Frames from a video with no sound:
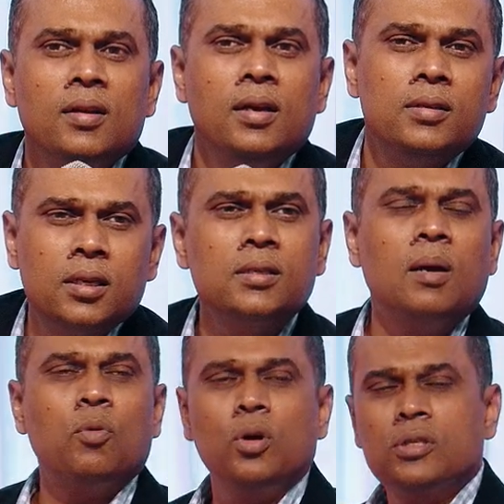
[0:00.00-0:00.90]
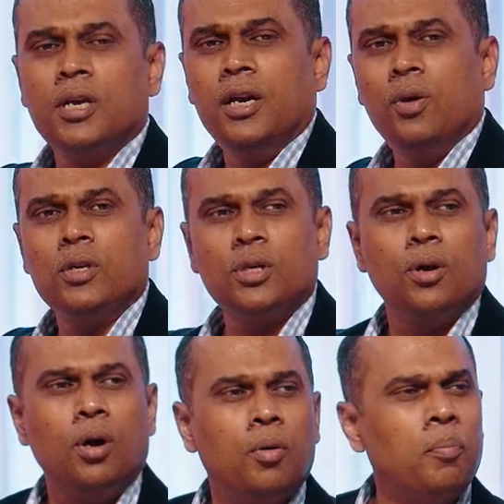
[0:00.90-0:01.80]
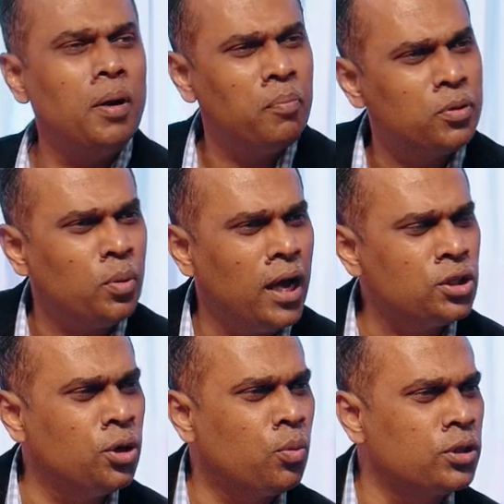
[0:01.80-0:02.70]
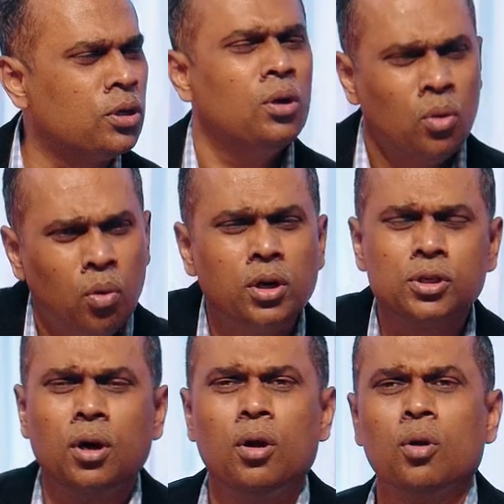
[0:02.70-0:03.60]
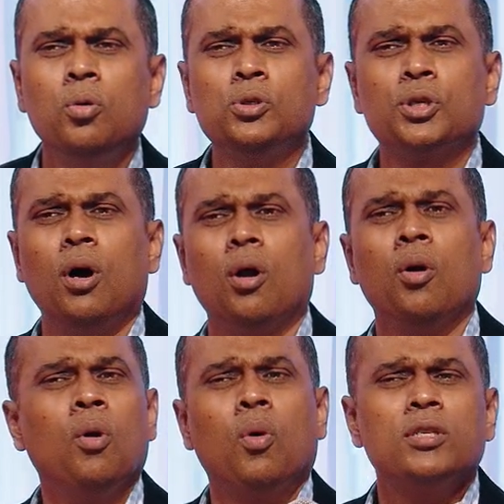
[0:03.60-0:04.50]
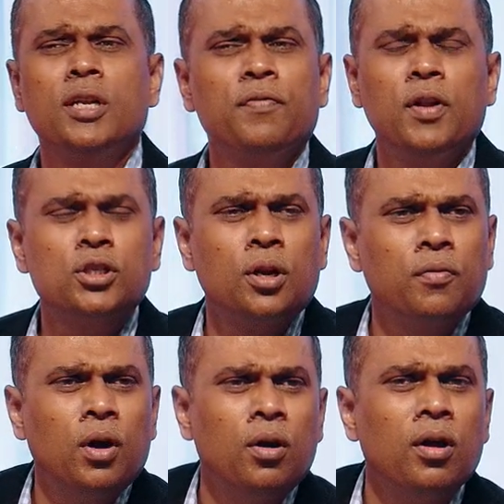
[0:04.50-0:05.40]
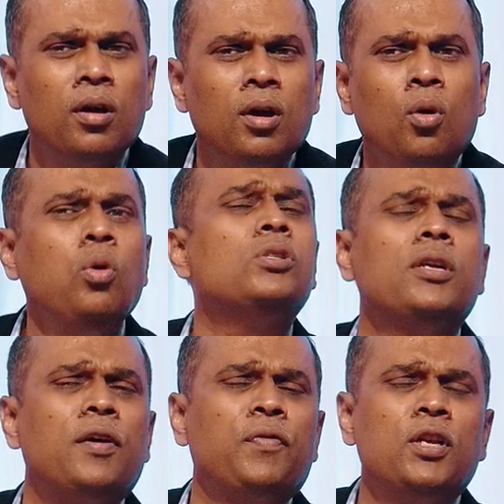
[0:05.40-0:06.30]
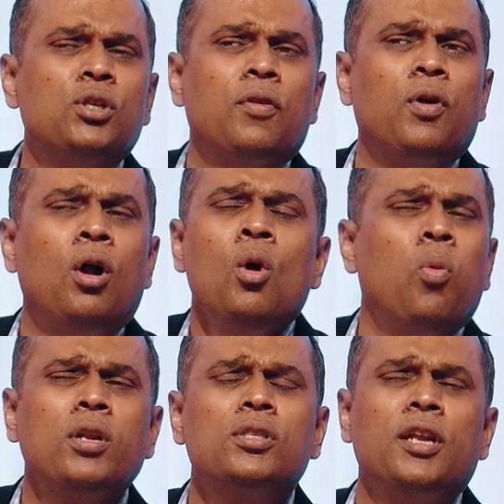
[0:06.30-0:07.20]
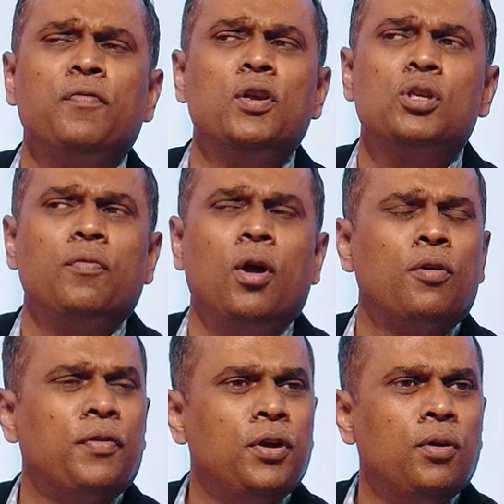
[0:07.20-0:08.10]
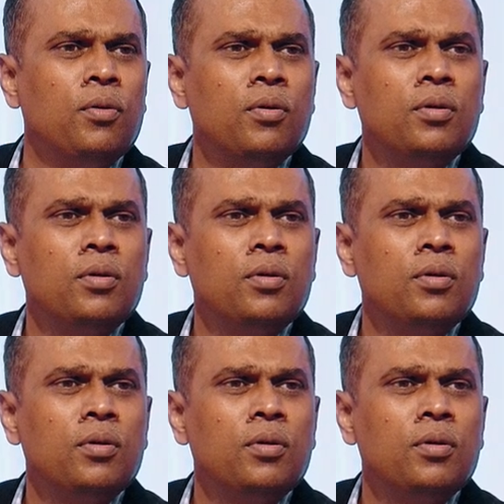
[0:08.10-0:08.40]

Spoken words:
He says, I'm going to send you as a God. But so I ask you a question. What is God? Who's God? What is the definition of God? Who's the definition of God? What is the definition of God for you?